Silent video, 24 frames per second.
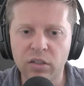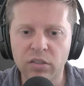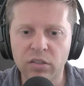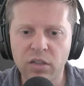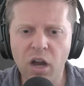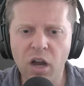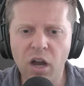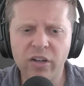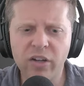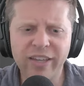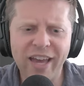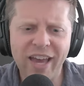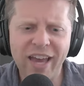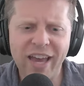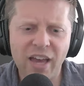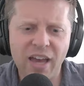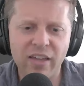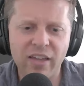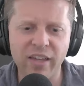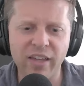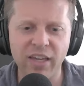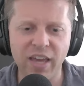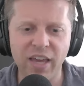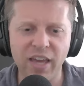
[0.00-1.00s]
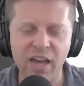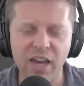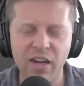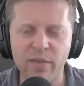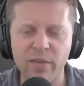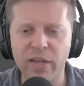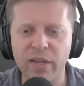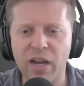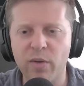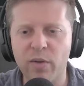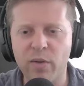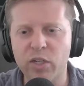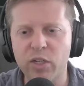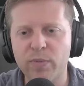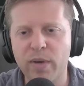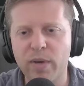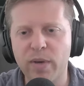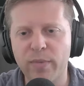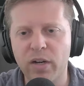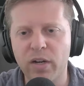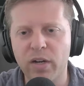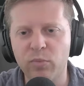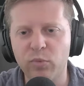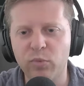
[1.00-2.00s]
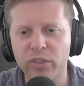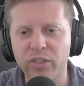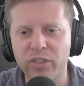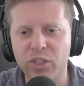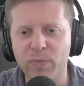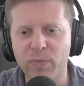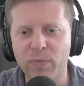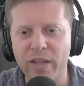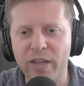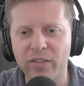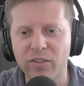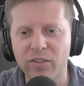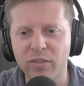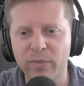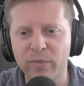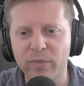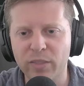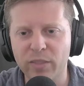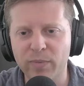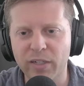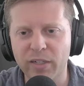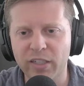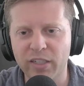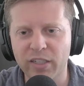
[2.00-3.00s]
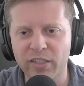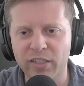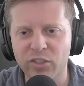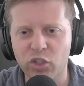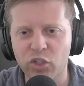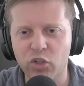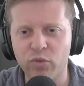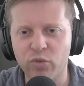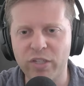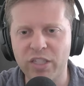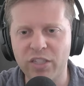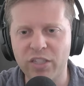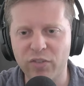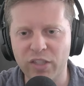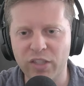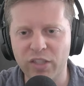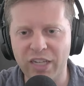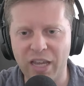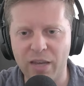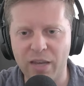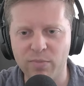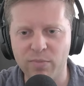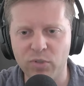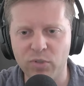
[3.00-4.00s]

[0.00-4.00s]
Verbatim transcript: Oh, yeah, they can. I mean, I wish my mom wouldn't spend so much money on treats for the damn